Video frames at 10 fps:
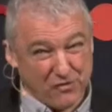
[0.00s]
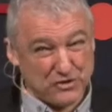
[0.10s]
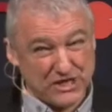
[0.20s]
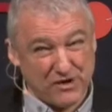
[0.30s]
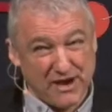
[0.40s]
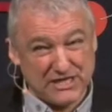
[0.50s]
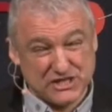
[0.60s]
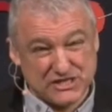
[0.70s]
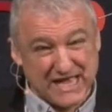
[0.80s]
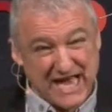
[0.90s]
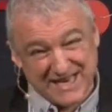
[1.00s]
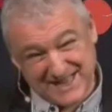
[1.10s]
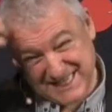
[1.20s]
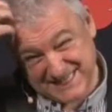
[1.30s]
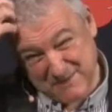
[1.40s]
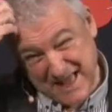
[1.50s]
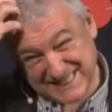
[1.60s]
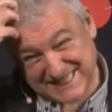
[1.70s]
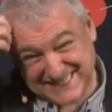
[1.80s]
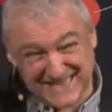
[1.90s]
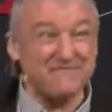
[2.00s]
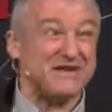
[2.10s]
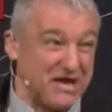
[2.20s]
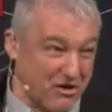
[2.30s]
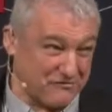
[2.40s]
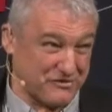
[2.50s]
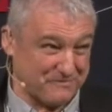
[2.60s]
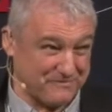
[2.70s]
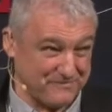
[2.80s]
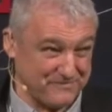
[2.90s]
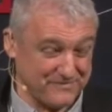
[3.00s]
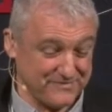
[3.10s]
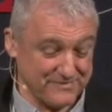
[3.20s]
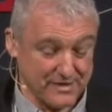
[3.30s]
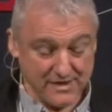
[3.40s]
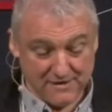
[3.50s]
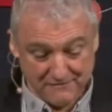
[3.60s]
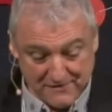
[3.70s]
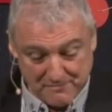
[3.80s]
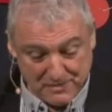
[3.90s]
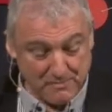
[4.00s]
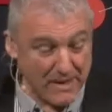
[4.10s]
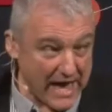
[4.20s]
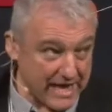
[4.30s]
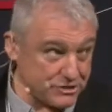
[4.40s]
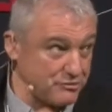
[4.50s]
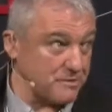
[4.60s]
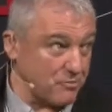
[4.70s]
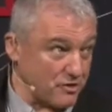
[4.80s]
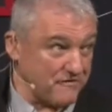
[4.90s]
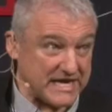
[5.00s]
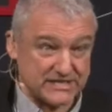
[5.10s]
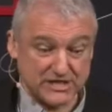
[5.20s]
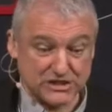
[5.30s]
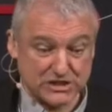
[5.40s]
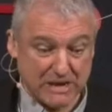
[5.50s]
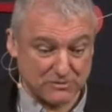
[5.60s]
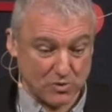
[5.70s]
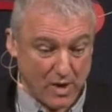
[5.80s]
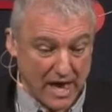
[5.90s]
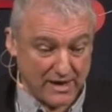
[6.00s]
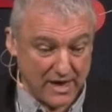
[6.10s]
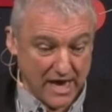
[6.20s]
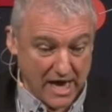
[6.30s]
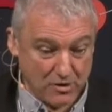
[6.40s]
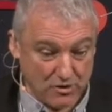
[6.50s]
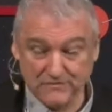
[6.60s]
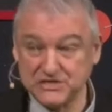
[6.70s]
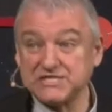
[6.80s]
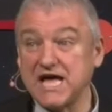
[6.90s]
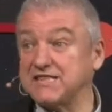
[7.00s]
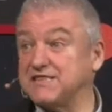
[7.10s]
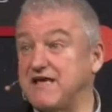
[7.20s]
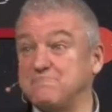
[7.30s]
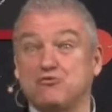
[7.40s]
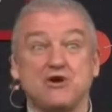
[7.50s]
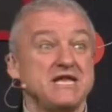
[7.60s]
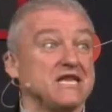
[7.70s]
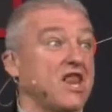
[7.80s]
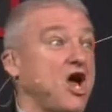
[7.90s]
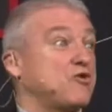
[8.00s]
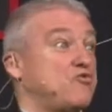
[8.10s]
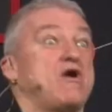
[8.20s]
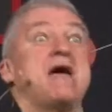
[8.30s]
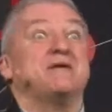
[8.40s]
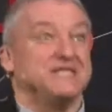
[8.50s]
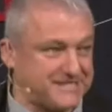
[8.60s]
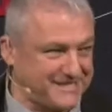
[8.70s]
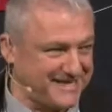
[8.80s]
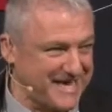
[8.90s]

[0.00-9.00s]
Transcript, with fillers: four generations later, there's about 70 of them. Flip the page, you're in the book of Exodus, chapter 1, and all of a sudden they breed like rabbits.